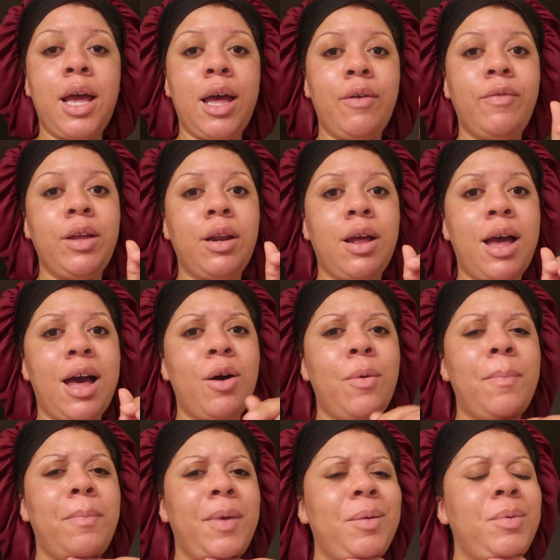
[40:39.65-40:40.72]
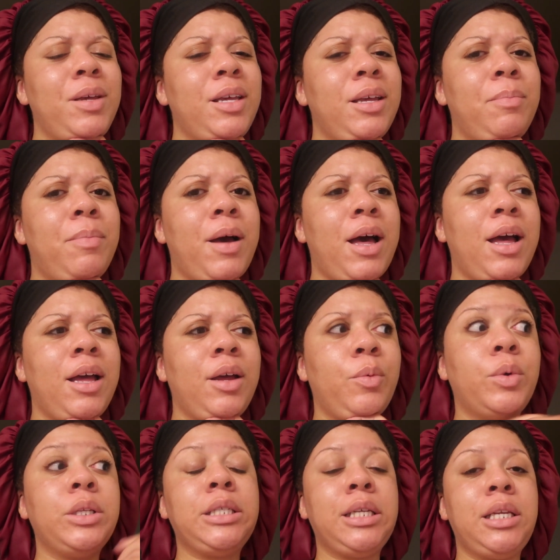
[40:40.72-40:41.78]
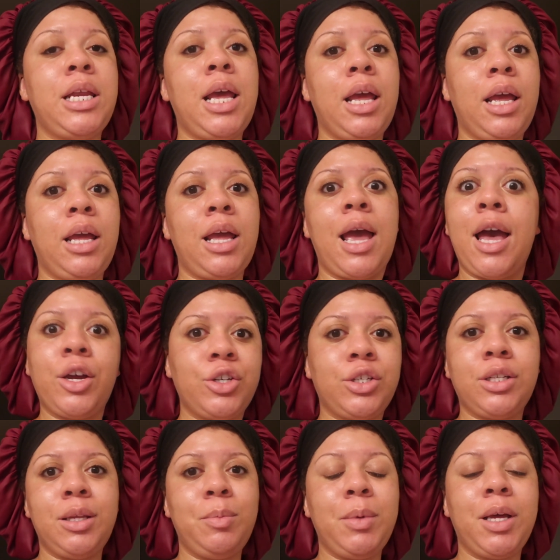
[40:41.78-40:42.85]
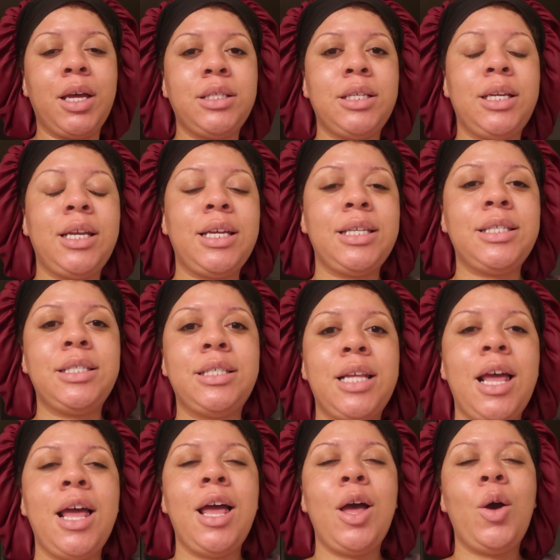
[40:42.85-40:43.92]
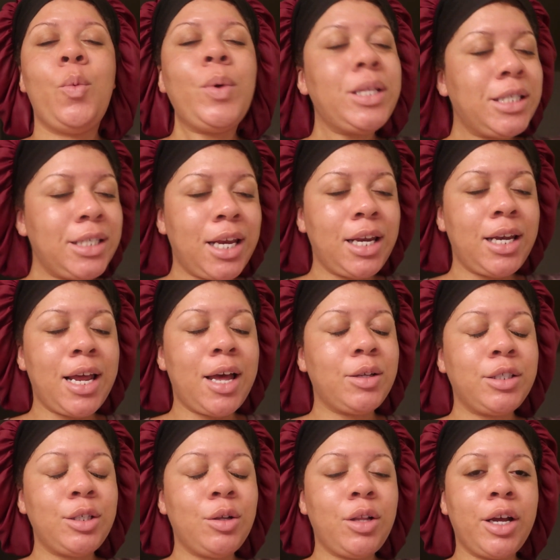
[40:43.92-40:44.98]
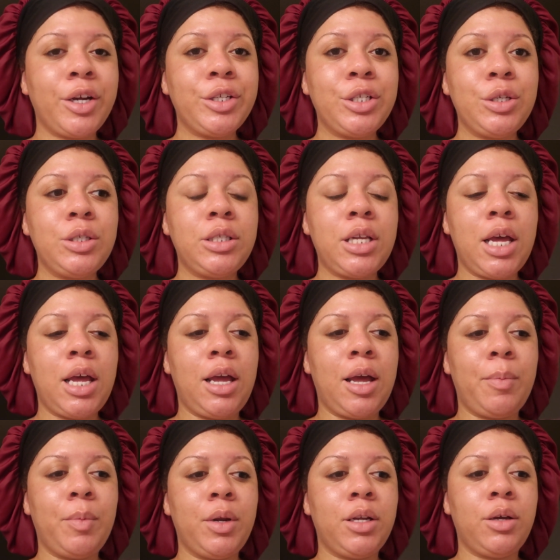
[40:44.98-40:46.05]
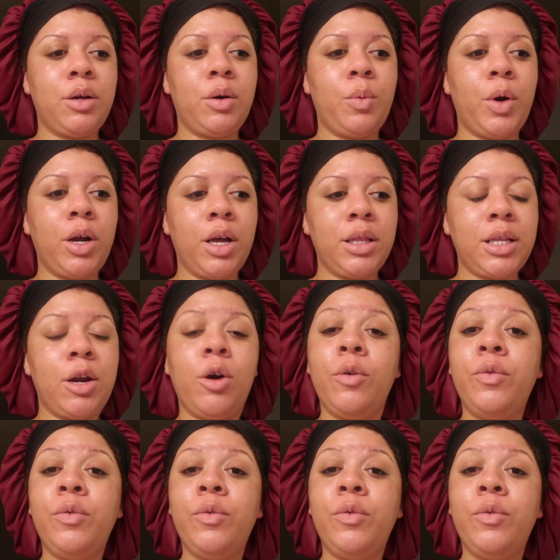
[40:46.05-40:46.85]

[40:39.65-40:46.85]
Have it out maybe by, well, today actually, because it is Wednesday now. It's no longer Tuesday. I'm going to work on that.